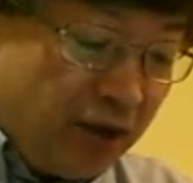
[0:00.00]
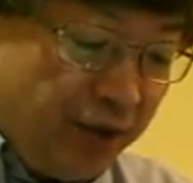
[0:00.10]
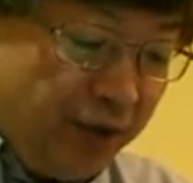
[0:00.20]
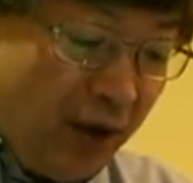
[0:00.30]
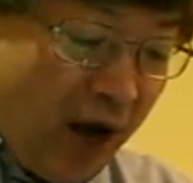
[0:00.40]

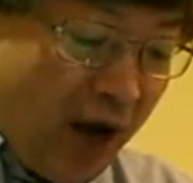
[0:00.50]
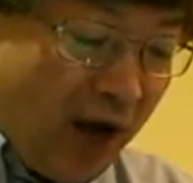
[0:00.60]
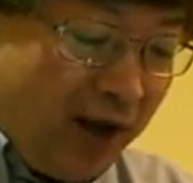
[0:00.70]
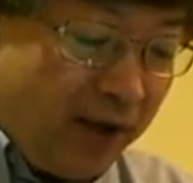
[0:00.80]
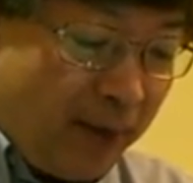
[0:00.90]

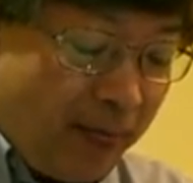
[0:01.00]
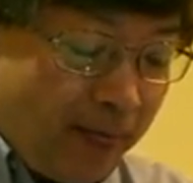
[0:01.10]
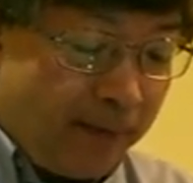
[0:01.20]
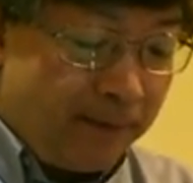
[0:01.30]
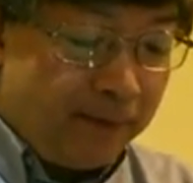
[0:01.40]
2i
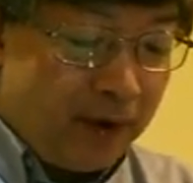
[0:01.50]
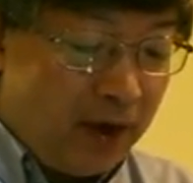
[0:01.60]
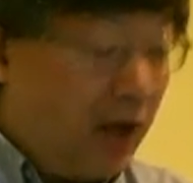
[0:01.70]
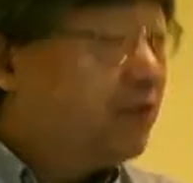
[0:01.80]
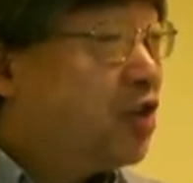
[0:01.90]

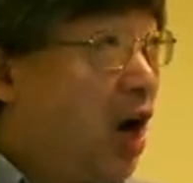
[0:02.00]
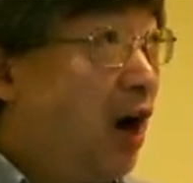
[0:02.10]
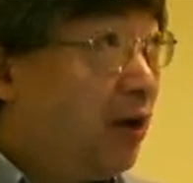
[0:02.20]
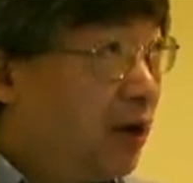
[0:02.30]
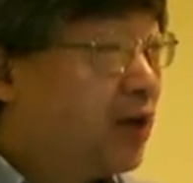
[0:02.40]
left
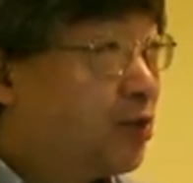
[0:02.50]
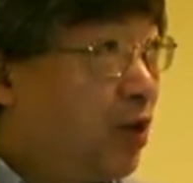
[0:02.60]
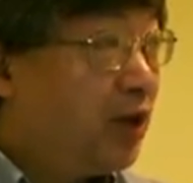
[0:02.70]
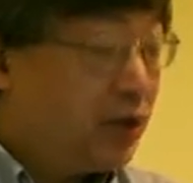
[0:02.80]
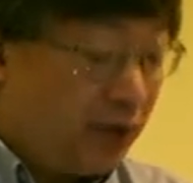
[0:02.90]
child
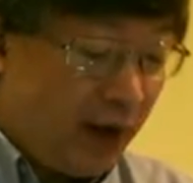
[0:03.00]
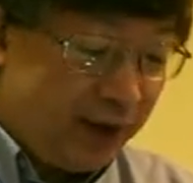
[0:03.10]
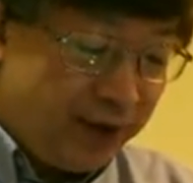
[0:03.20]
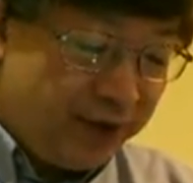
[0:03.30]
expression, right?